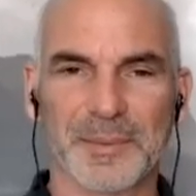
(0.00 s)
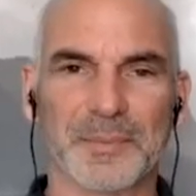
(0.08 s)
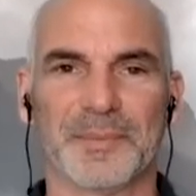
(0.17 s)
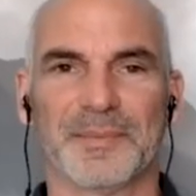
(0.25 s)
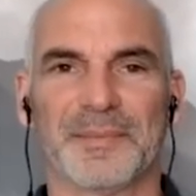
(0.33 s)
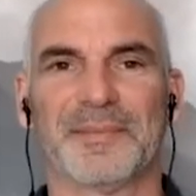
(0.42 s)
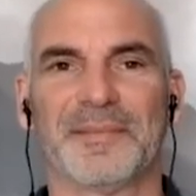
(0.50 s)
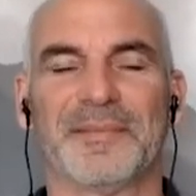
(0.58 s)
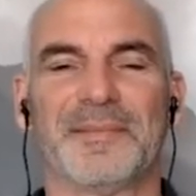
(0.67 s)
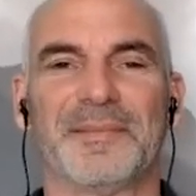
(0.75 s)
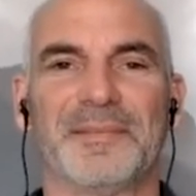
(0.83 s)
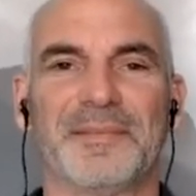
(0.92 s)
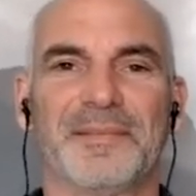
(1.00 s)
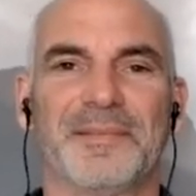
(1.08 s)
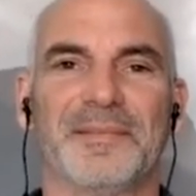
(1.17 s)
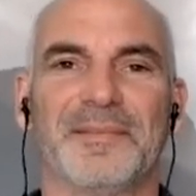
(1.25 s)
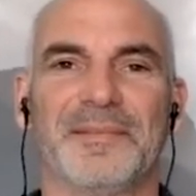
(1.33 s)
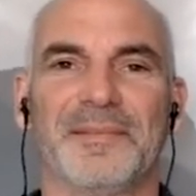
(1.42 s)

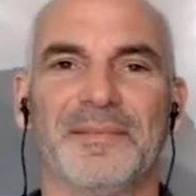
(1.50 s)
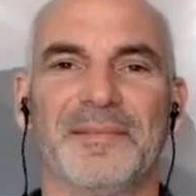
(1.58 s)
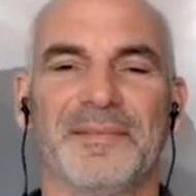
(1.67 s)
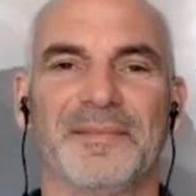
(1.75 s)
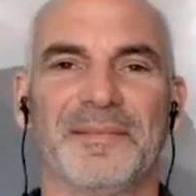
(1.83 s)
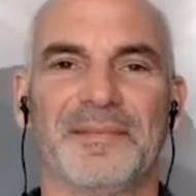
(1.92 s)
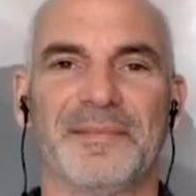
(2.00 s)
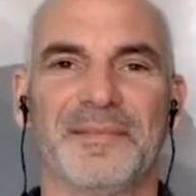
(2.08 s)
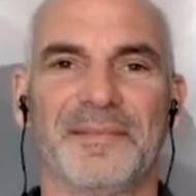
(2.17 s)
[no speech]